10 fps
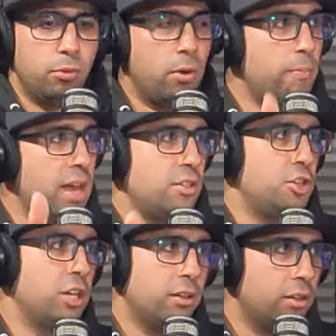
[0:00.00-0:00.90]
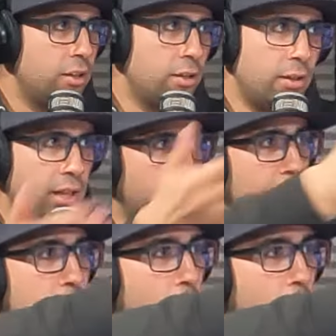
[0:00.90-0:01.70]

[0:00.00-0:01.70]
messaging. That was a